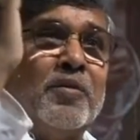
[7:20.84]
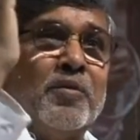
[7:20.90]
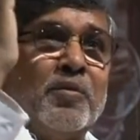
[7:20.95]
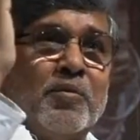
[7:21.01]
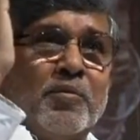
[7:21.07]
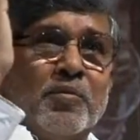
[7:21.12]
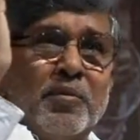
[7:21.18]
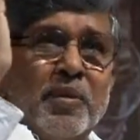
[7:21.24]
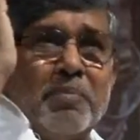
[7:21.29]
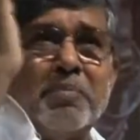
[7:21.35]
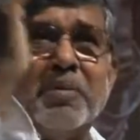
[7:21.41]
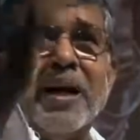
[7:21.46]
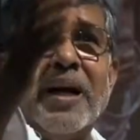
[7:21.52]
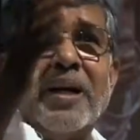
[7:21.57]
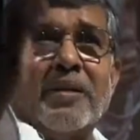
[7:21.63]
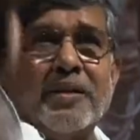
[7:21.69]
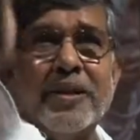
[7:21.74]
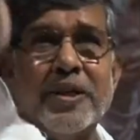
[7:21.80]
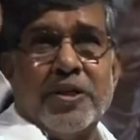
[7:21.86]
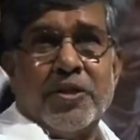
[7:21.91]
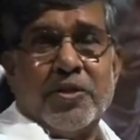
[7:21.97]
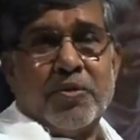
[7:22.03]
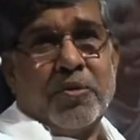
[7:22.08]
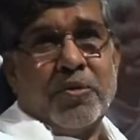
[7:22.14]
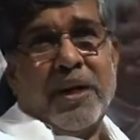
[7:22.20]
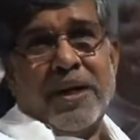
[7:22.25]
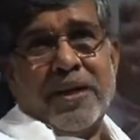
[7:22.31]
from darkness
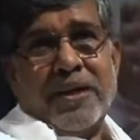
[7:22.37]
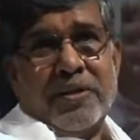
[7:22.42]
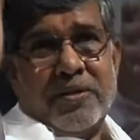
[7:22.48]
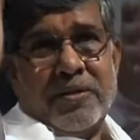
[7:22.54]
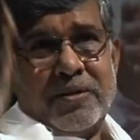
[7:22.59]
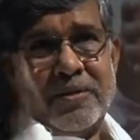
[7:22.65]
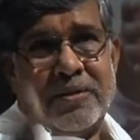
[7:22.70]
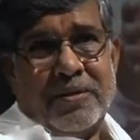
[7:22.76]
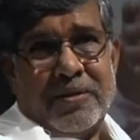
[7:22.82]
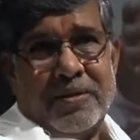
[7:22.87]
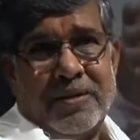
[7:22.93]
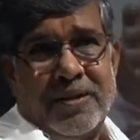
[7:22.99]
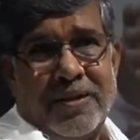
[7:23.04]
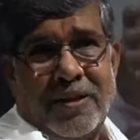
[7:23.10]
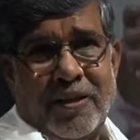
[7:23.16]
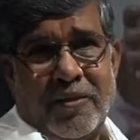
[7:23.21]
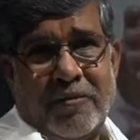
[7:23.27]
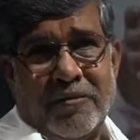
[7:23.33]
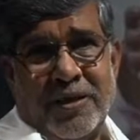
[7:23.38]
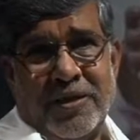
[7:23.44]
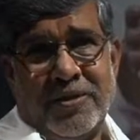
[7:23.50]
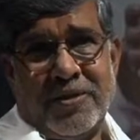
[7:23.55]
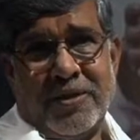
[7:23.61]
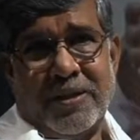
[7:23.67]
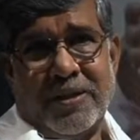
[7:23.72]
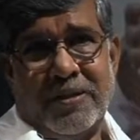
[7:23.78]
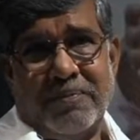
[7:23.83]
to light, I always
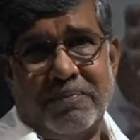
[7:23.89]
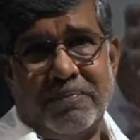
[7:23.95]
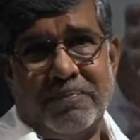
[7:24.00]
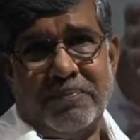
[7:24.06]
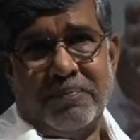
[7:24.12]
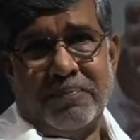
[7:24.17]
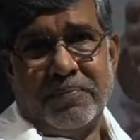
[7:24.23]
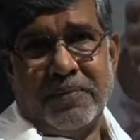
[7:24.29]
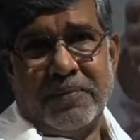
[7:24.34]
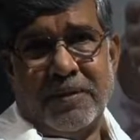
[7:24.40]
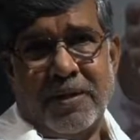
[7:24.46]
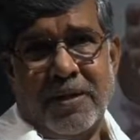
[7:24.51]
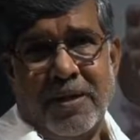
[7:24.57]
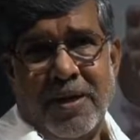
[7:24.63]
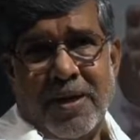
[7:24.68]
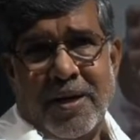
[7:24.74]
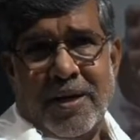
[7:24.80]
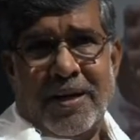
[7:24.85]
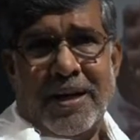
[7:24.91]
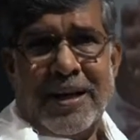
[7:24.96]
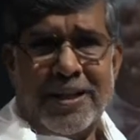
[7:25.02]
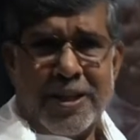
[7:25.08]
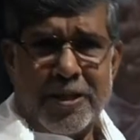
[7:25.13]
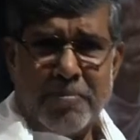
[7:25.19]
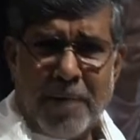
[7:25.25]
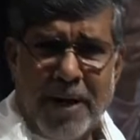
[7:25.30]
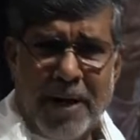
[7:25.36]
say. Let
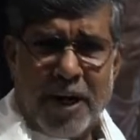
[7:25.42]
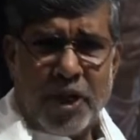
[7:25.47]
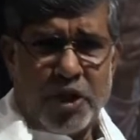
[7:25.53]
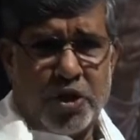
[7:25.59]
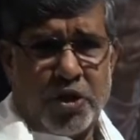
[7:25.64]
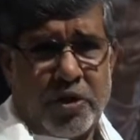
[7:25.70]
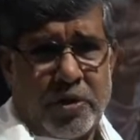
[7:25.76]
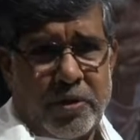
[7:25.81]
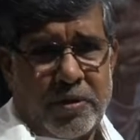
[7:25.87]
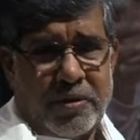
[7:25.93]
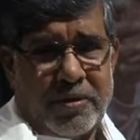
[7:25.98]
us march